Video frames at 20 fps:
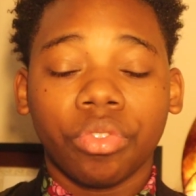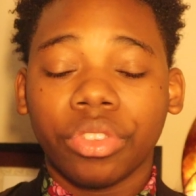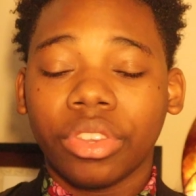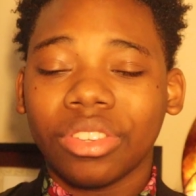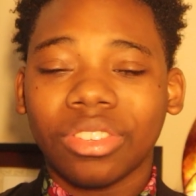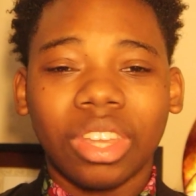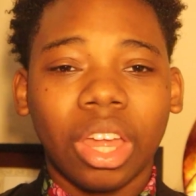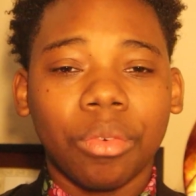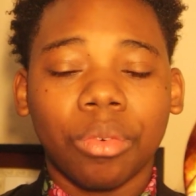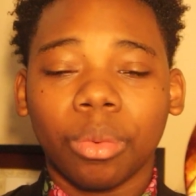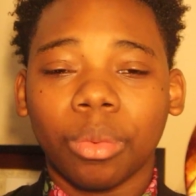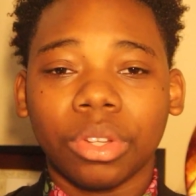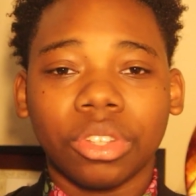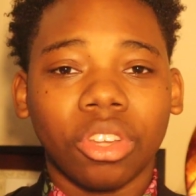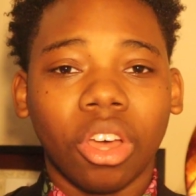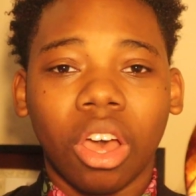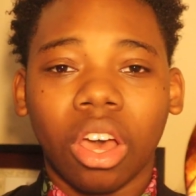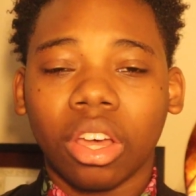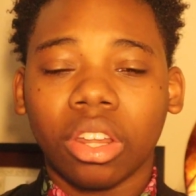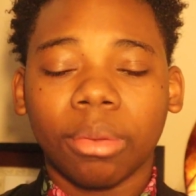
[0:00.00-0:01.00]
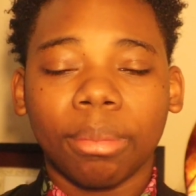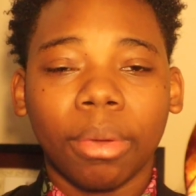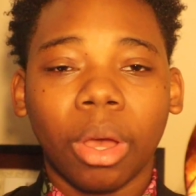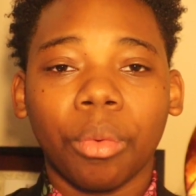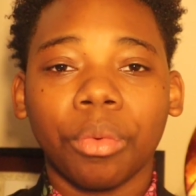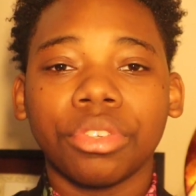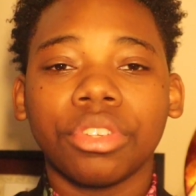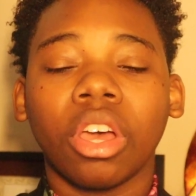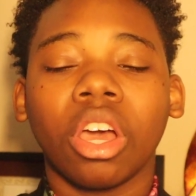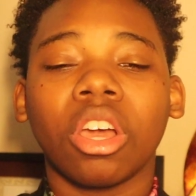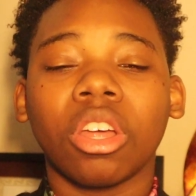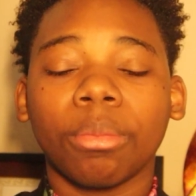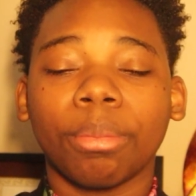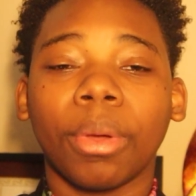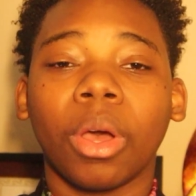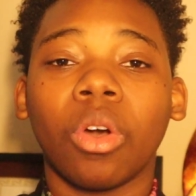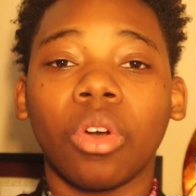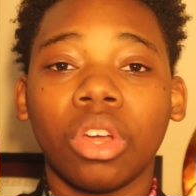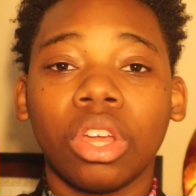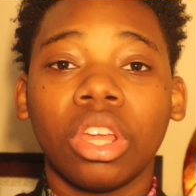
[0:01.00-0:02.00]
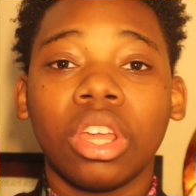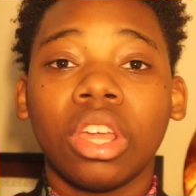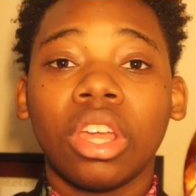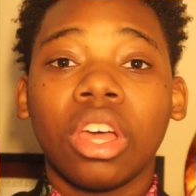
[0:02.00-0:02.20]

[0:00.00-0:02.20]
That's not what we're talking about. We're talking about